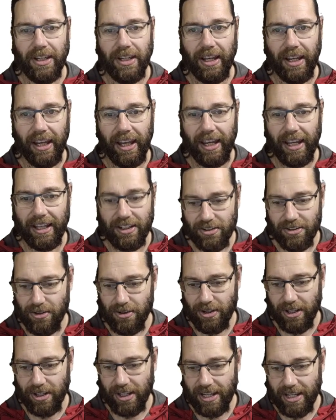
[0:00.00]
And you
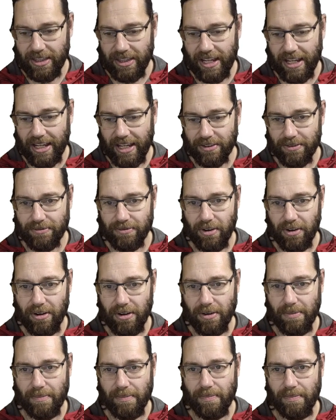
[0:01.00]
can get that from